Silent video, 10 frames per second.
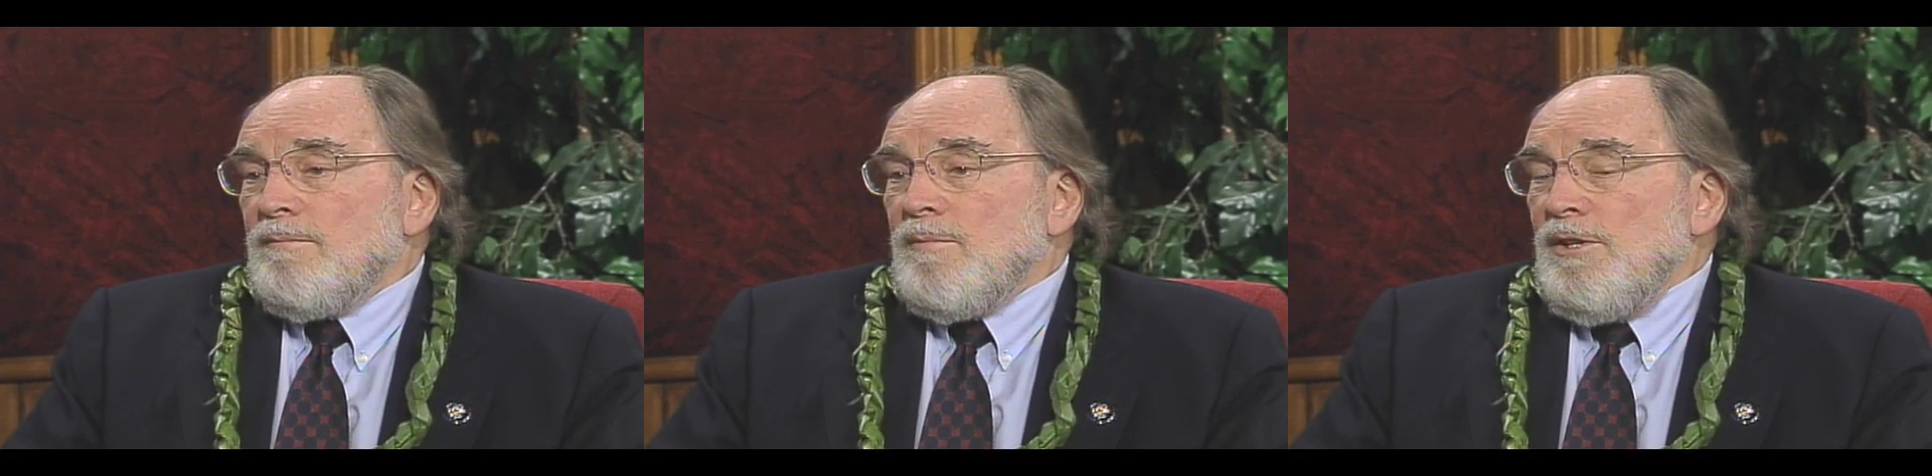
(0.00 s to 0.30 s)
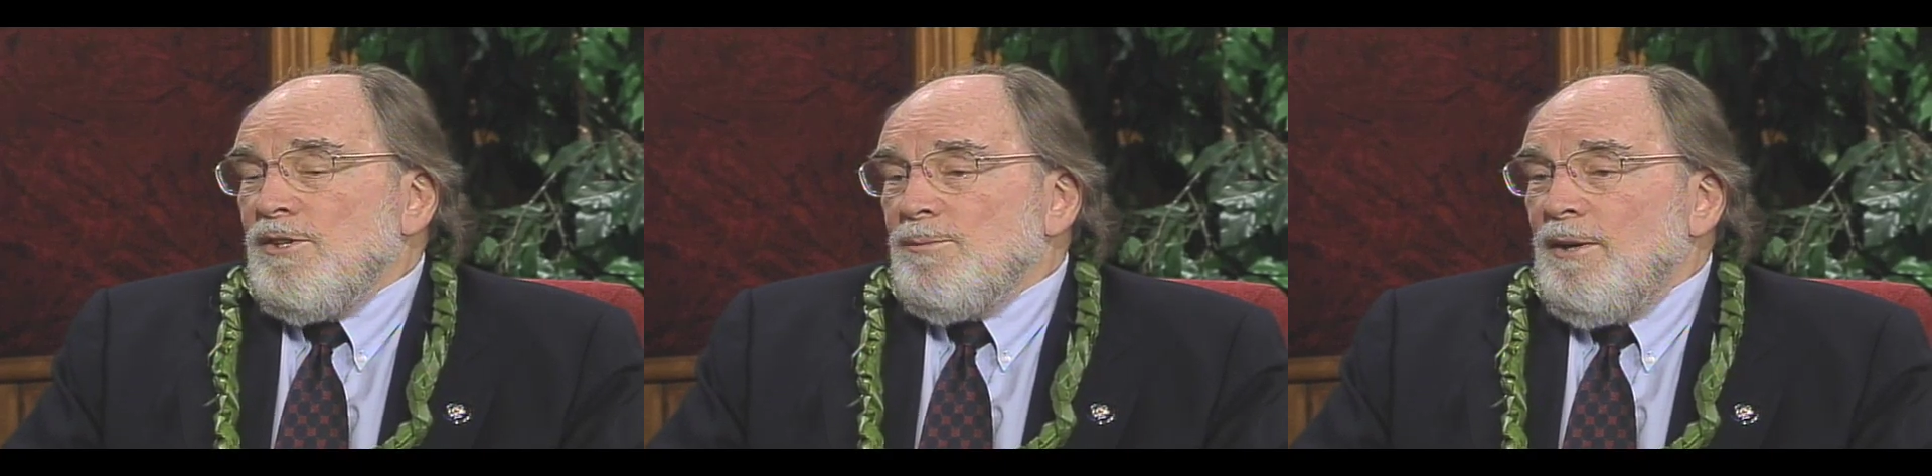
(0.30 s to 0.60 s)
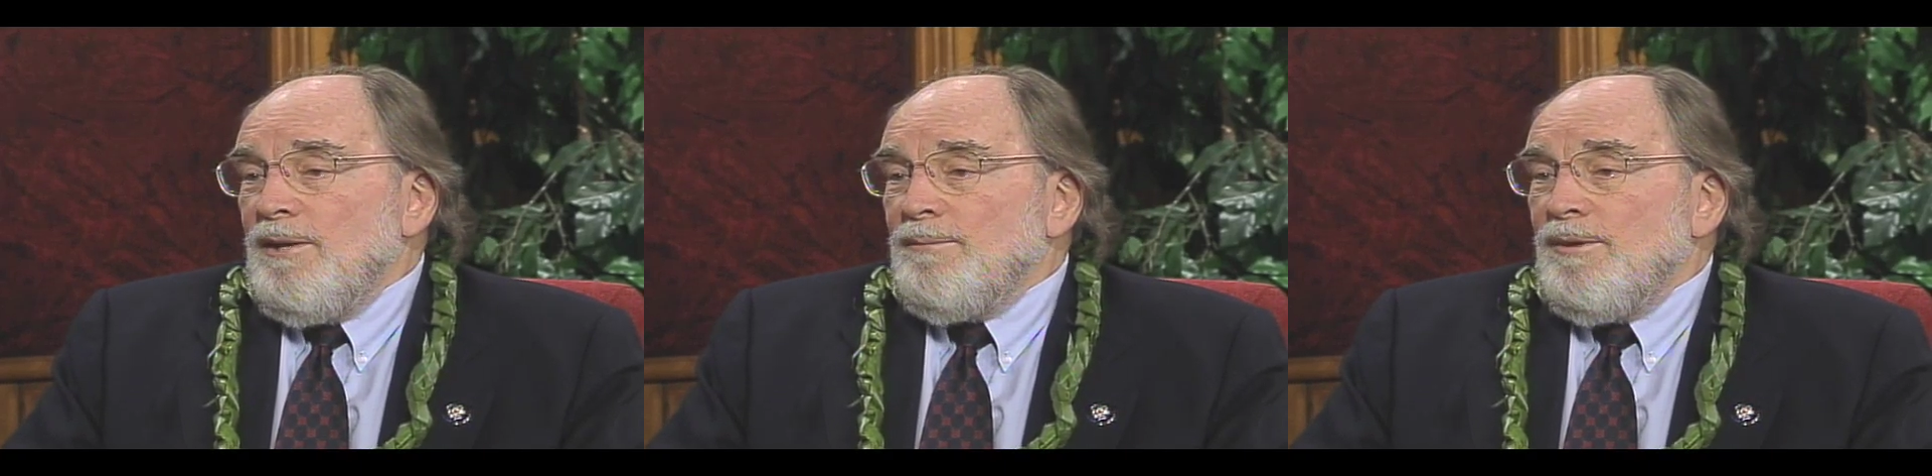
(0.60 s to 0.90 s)
his
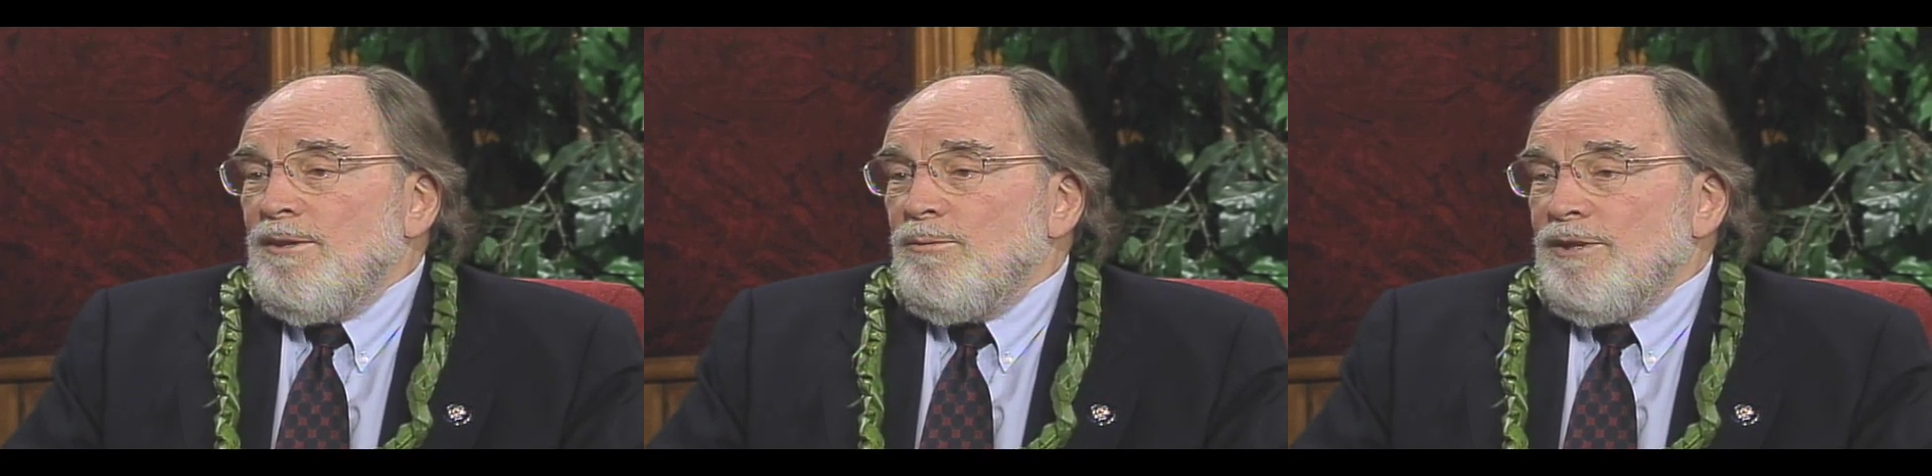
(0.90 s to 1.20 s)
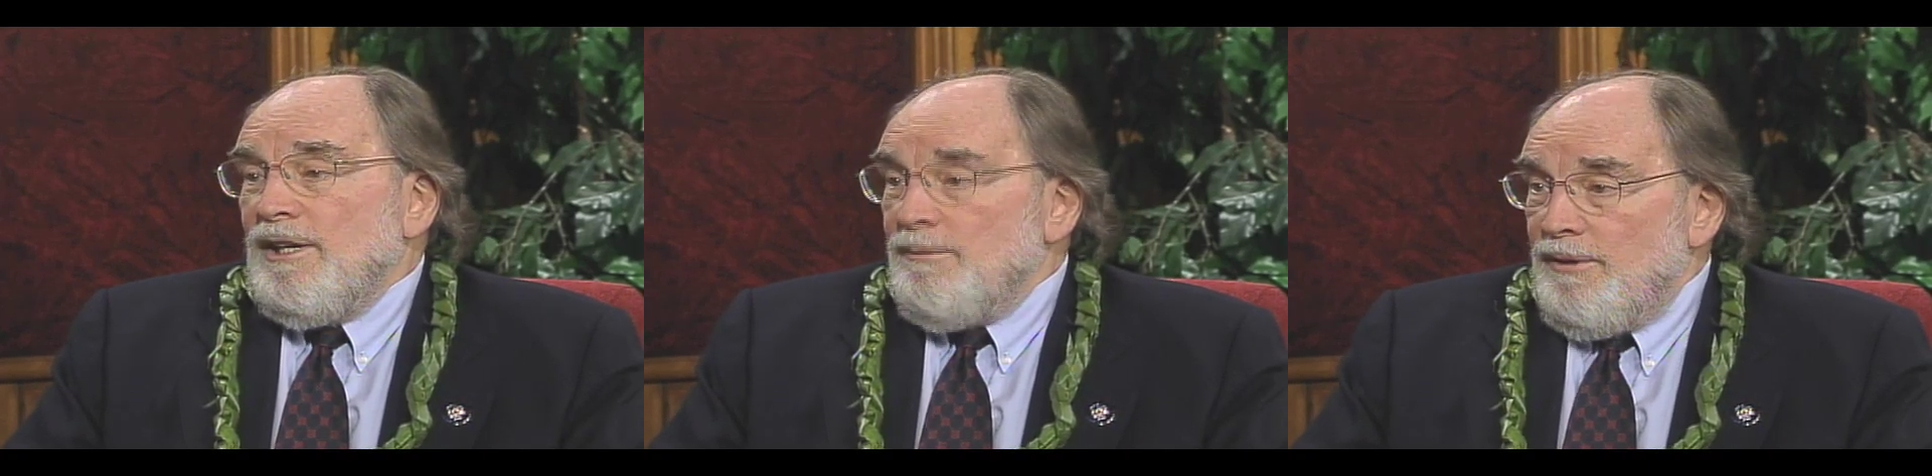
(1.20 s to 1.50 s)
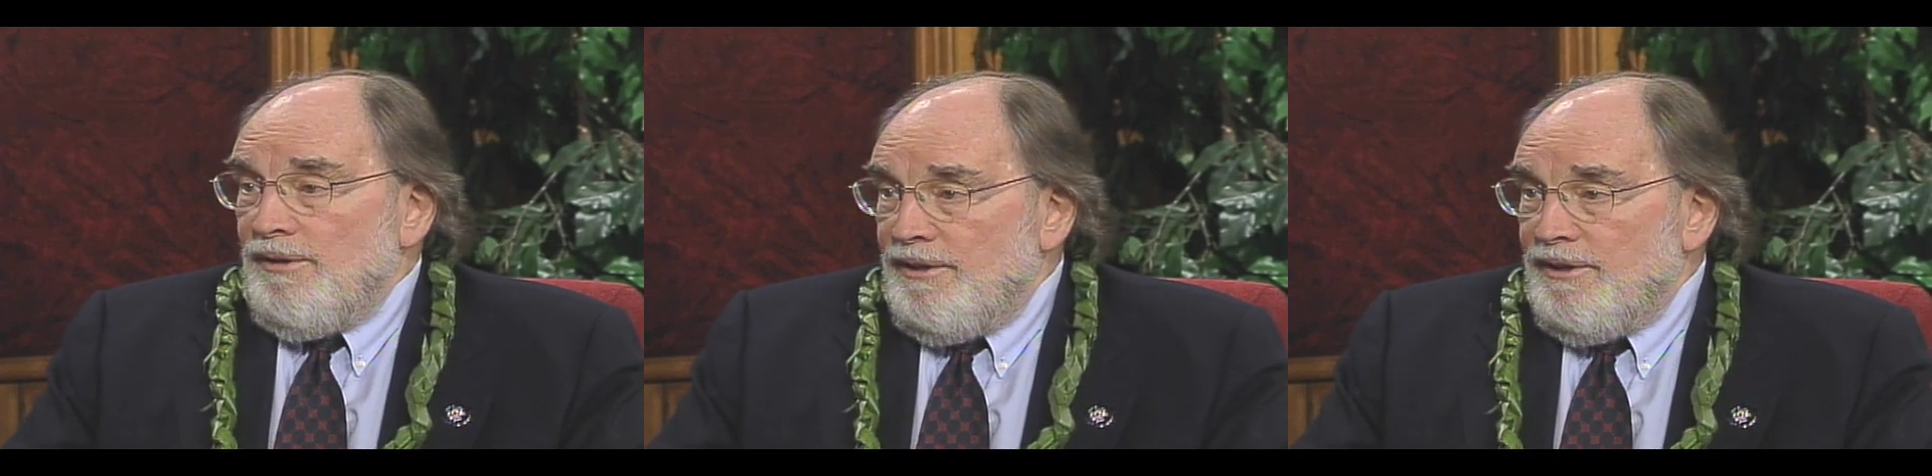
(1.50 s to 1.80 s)
mom uh, went on
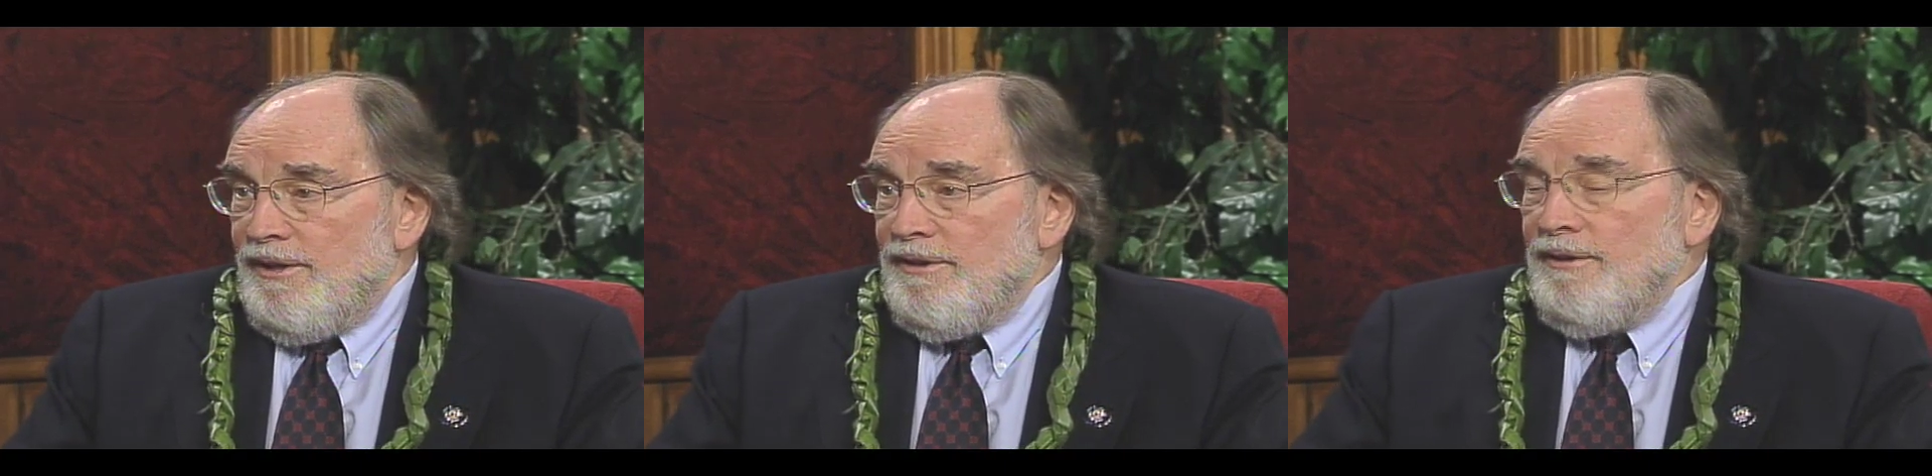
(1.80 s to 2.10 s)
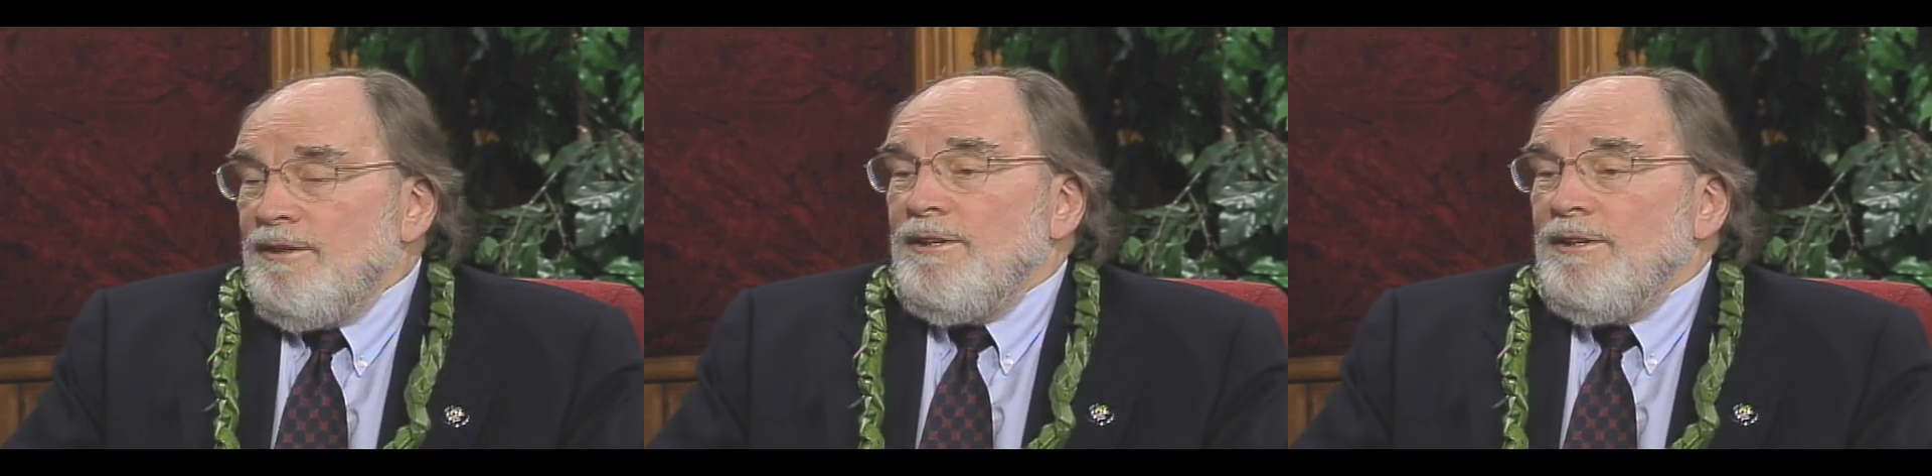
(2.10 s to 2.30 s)
married again,